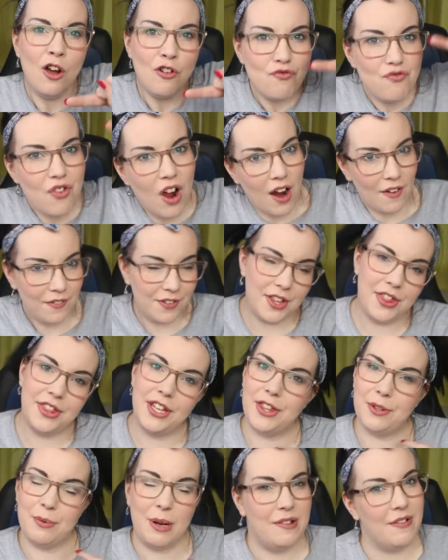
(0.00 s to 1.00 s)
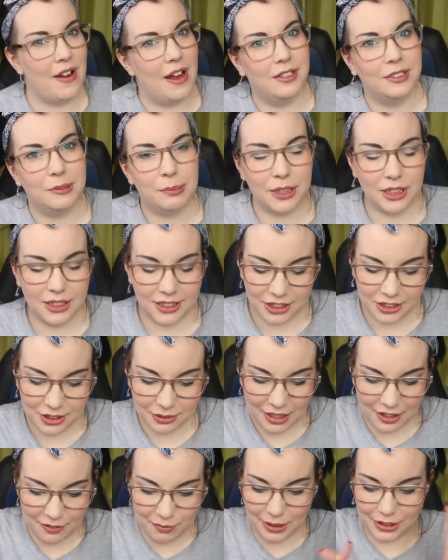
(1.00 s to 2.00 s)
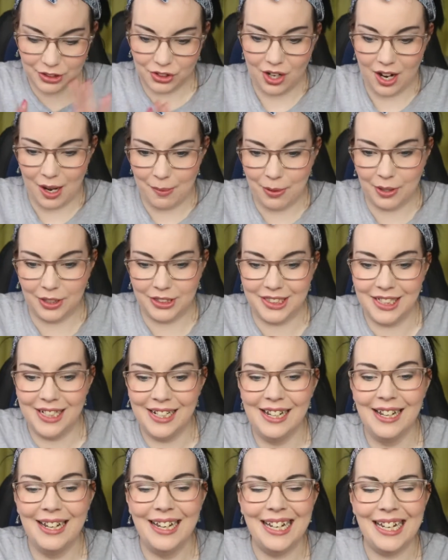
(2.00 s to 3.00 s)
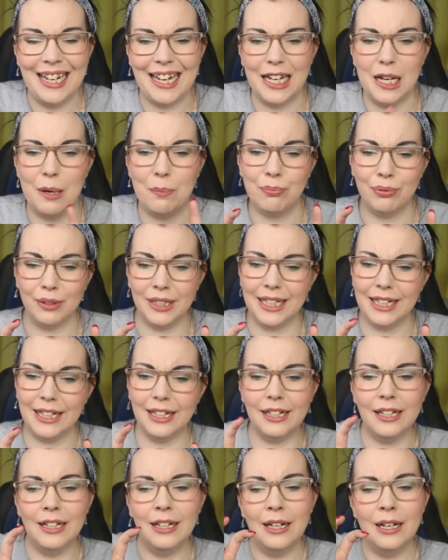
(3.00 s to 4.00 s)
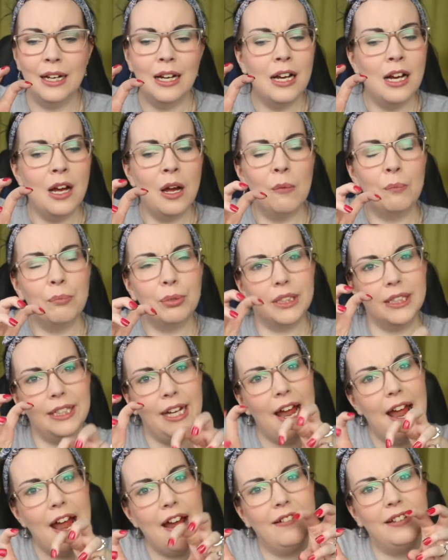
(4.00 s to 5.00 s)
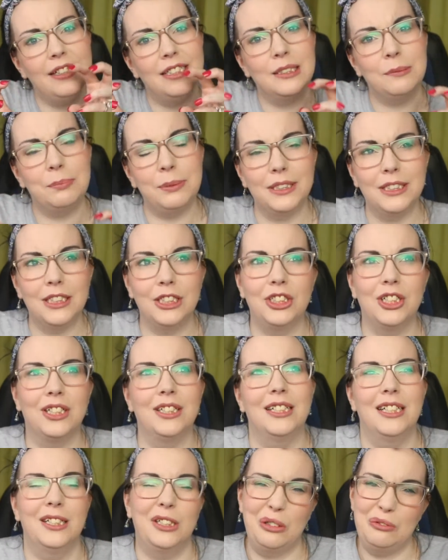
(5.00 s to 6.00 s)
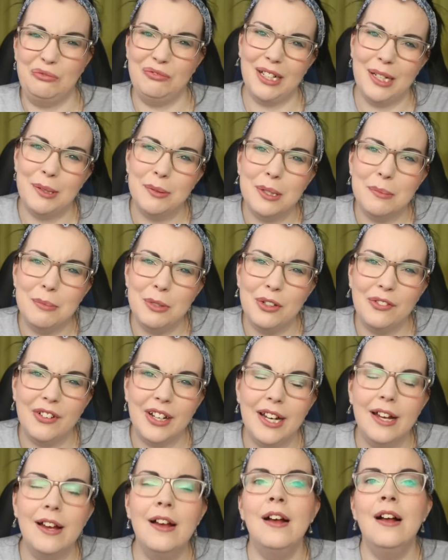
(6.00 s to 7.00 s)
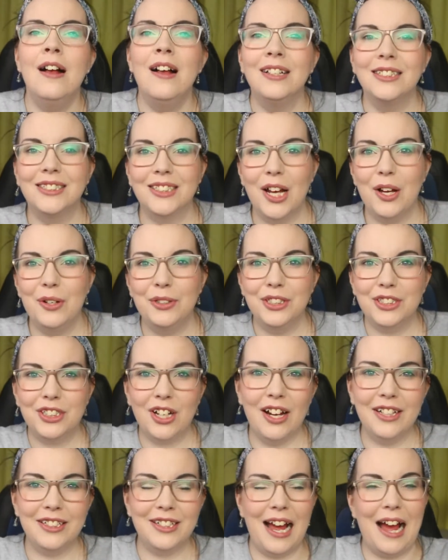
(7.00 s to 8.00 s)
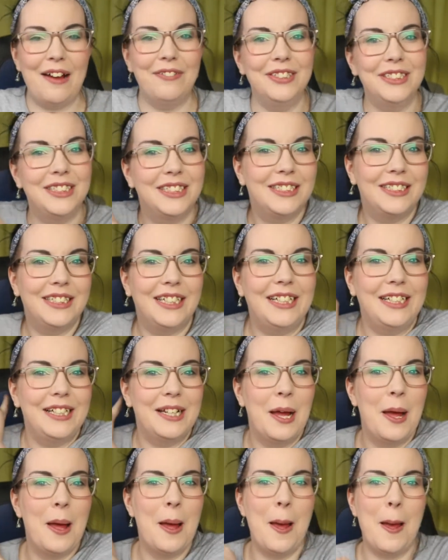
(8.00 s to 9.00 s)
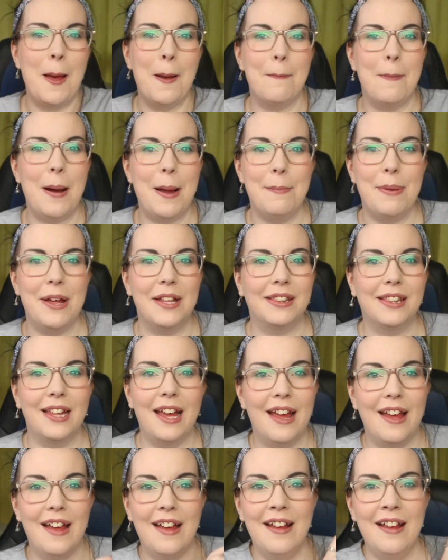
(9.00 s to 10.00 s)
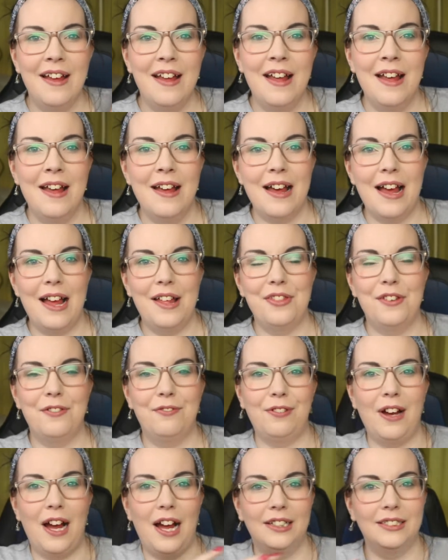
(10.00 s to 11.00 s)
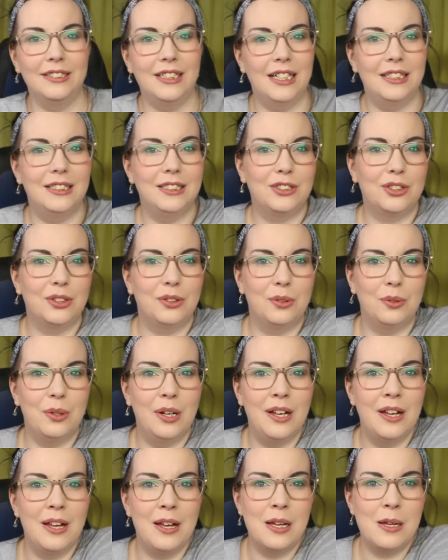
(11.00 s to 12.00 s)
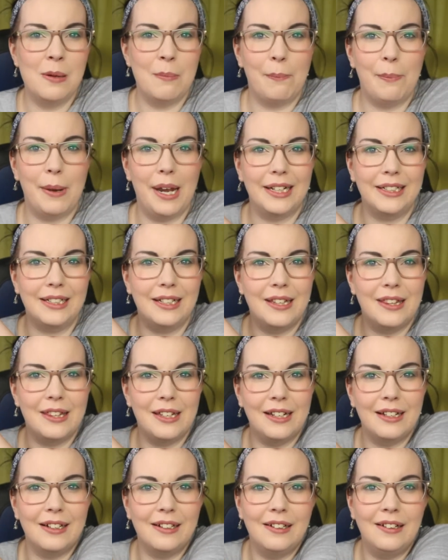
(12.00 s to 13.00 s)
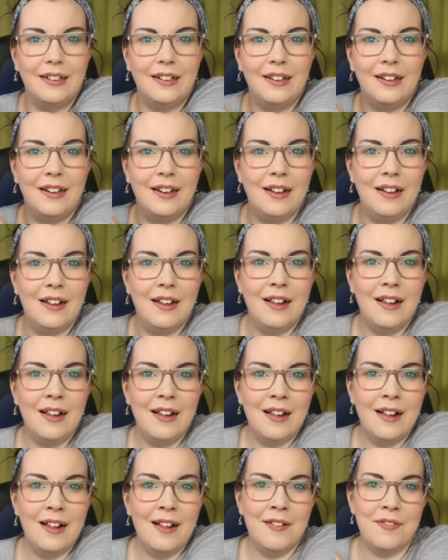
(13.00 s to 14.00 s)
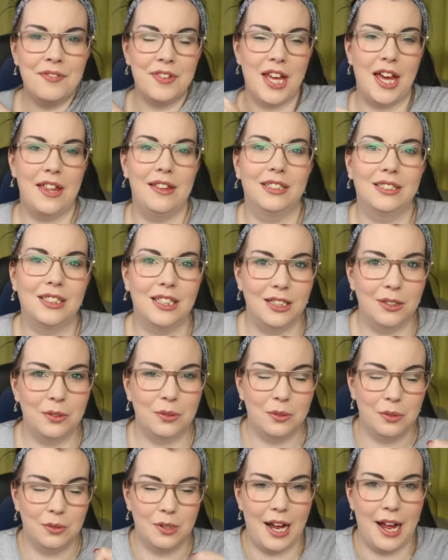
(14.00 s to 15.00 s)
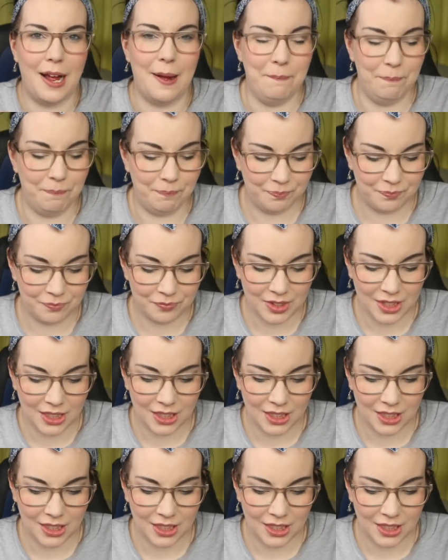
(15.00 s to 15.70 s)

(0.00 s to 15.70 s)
rather than the other way around, because I do have my tripod in a pretty precarious position. I don't really want to move it, so you're kind of having to see my bed there and the fan, that little black thing there. That's a little arm